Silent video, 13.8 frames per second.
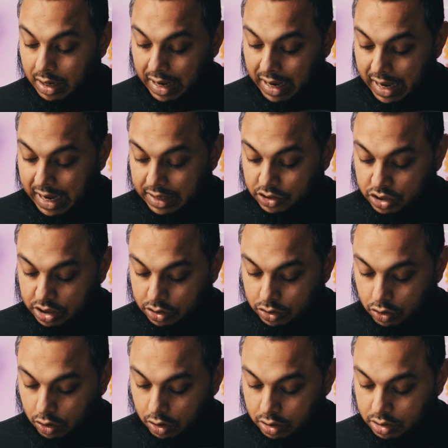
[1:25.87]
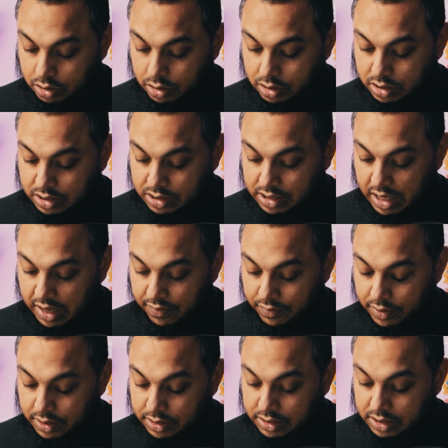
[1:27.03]
And she's got
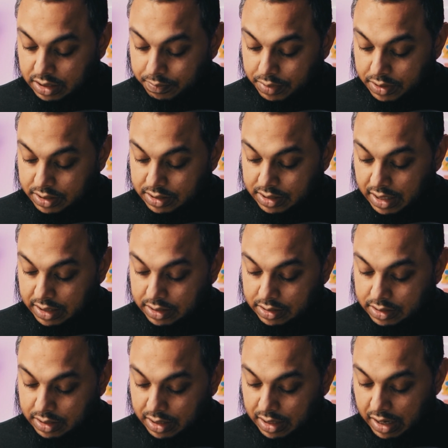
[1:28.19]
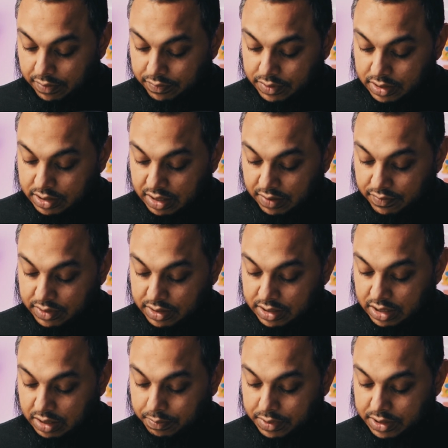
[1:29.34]
70% left.
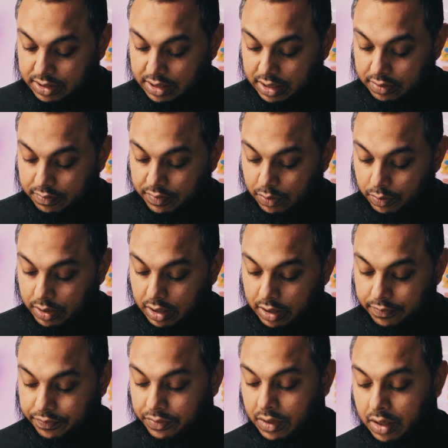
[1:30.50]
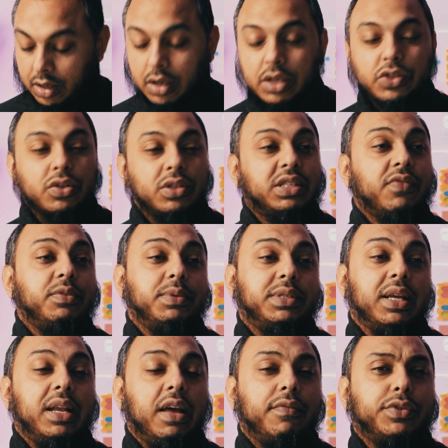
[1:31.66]
70%. There we are. She's got 70%
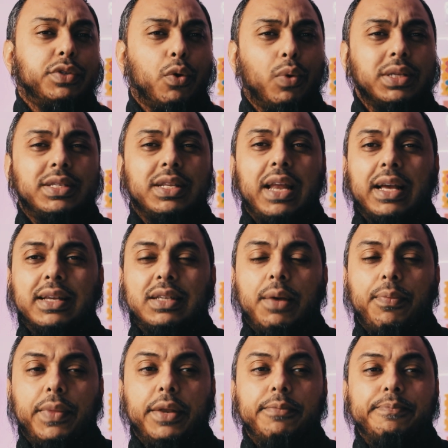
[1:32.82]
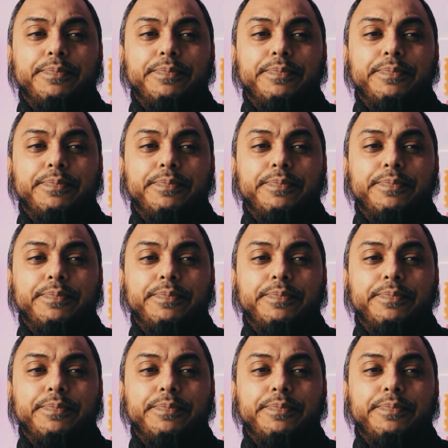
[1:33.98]
left. So what's the next step then?